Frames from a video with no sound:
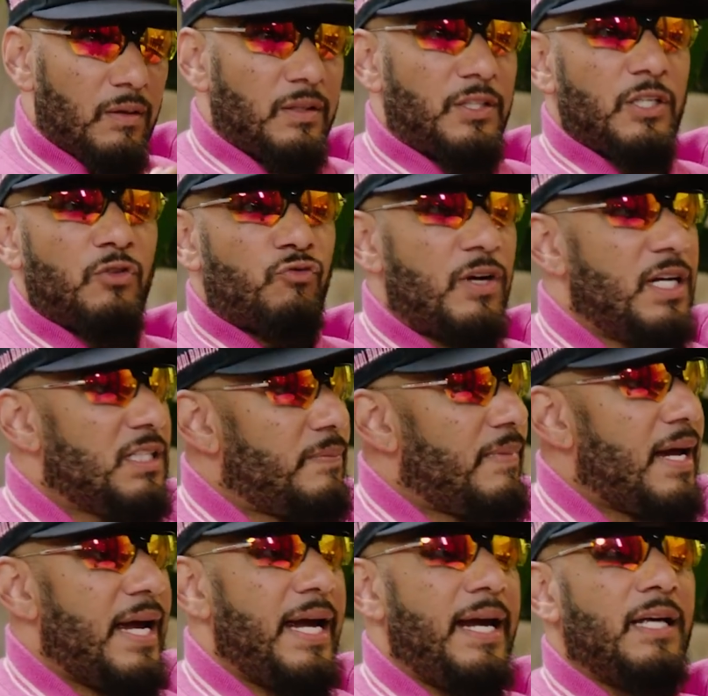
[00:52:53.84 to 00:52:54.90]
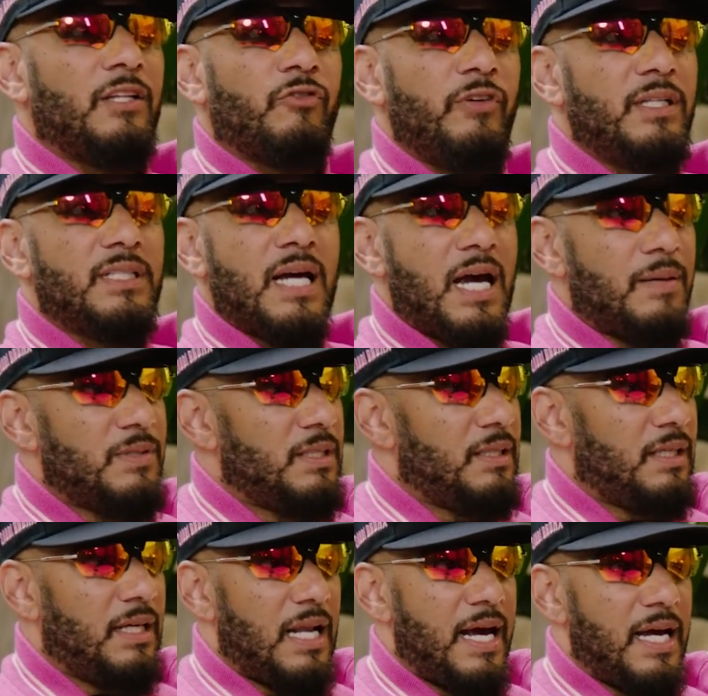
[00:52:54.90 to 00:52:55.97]
just raising my hand three times in
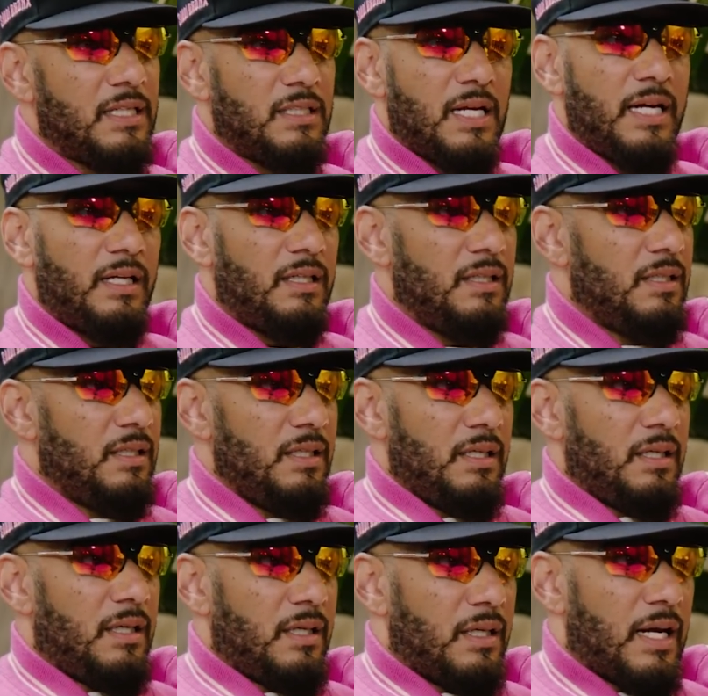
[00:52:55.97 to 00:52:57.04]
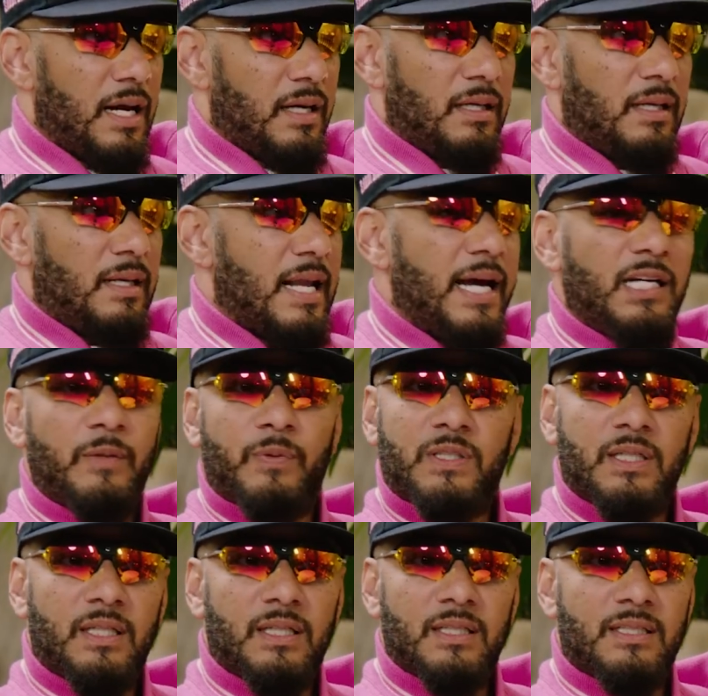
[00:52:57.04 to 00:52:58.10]
the class, like ninety
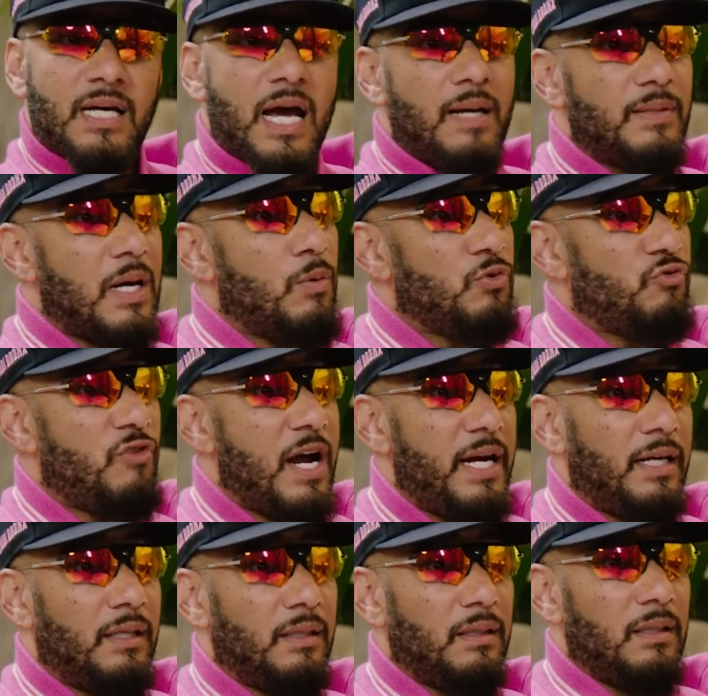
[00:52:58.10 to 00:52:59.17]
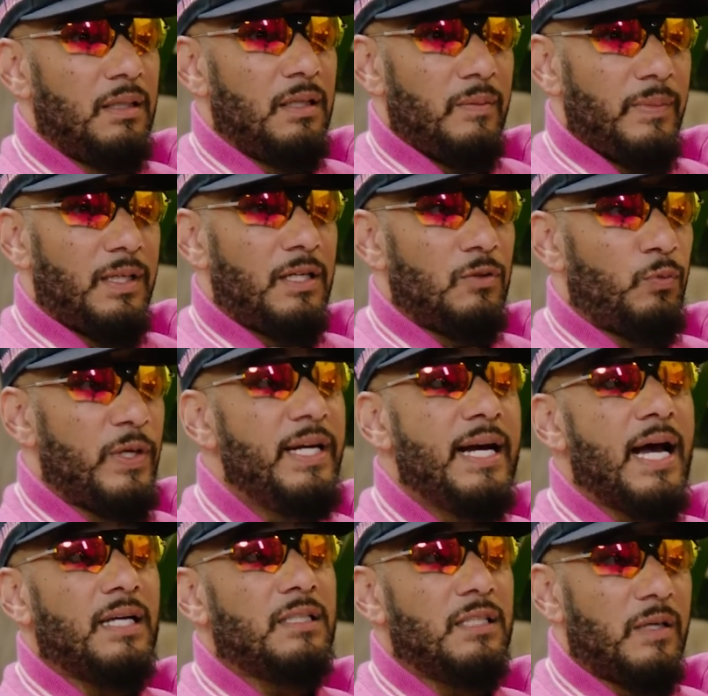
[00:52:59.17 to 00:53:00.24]
percent of the times I was right, because we
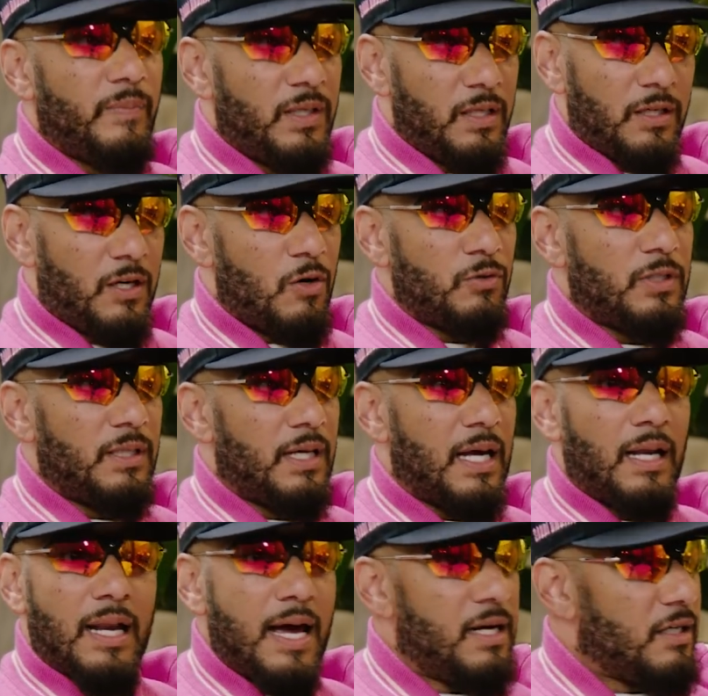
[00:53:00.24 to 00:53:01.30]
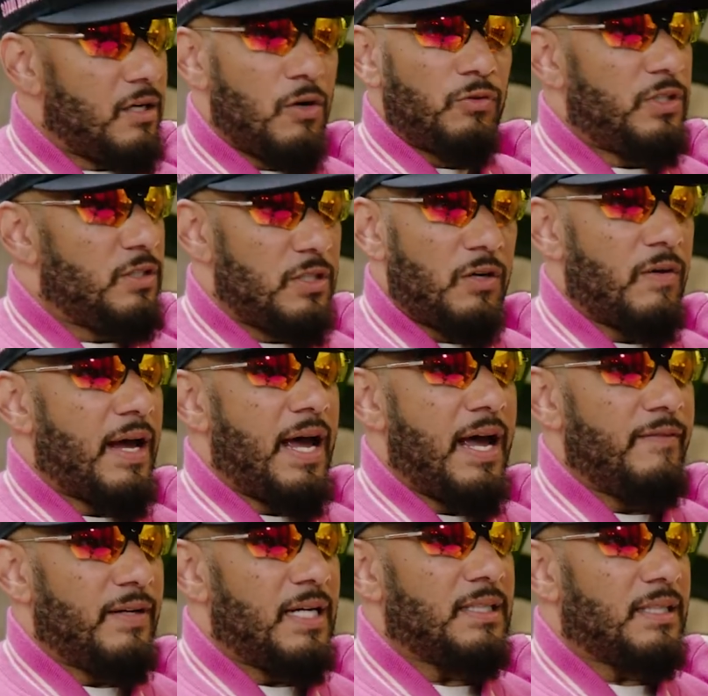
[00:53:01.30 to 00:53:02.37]
got something in the culture that a lot of coaches don't
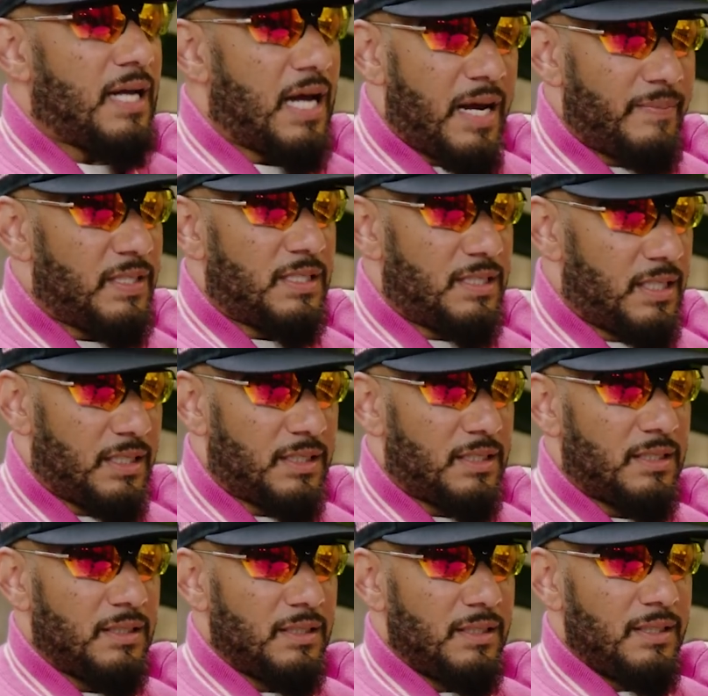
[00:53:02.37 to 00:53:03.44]
have, and that's common sense.